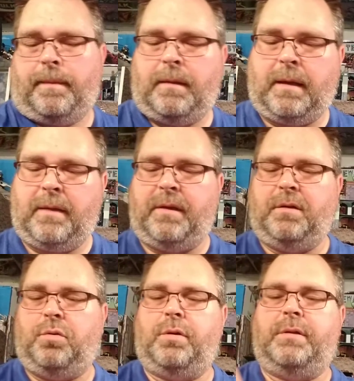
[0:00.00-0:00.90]
And then,
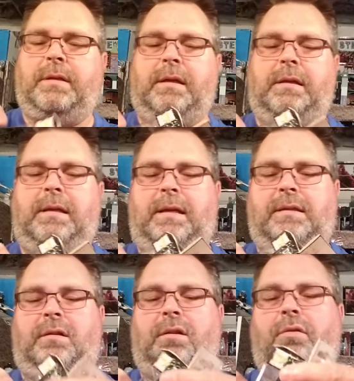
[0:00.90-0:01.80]
of course, then he
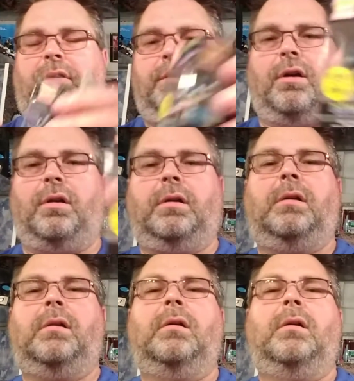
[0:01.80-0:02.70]
gets a glow-in-the-dark.
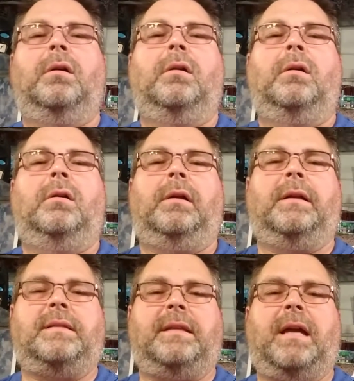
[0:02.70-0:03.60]

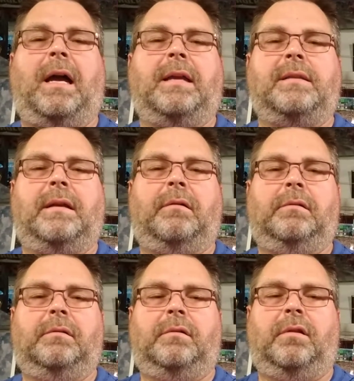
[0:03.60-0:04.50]
It's the eyes that
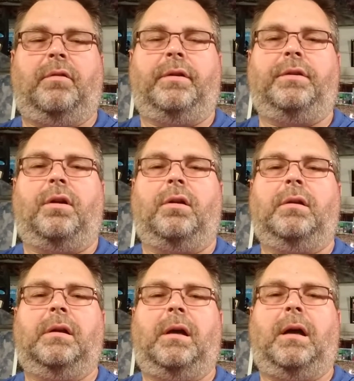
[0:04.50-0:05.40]

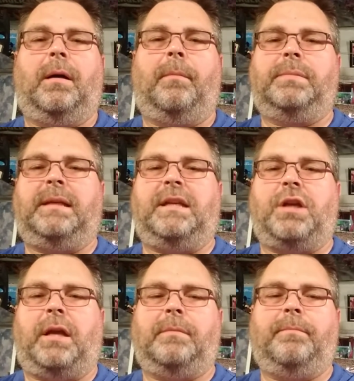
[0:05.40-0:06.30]
glow-in-the-dark
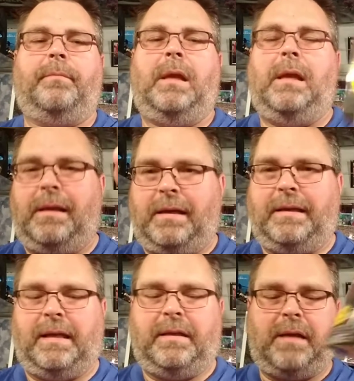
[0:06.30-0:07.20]
keychain.
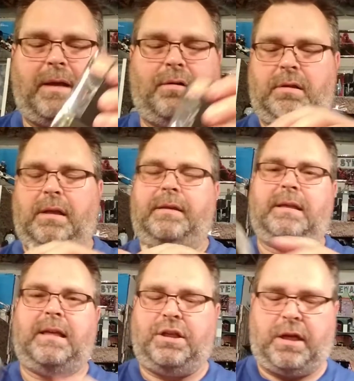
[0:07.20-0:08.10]
Again, I don't collect the
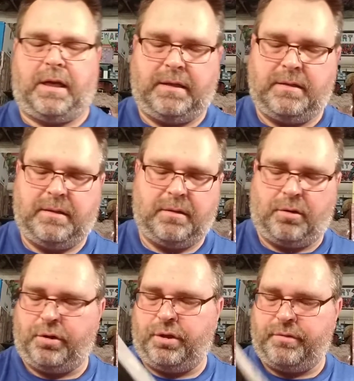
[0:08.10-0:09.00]
keychains
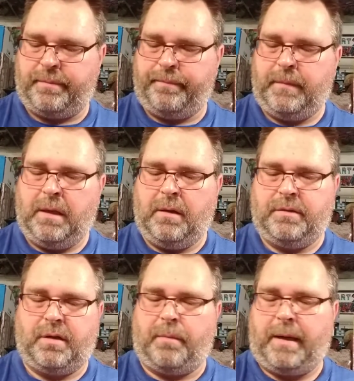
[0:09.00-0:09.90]
or use them,
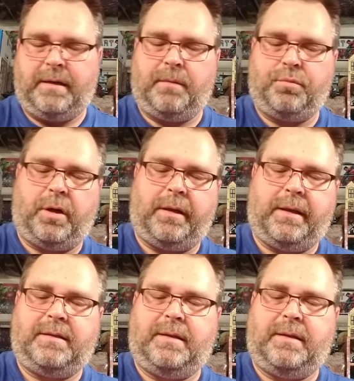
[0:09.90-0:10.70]
so I might end up trading this.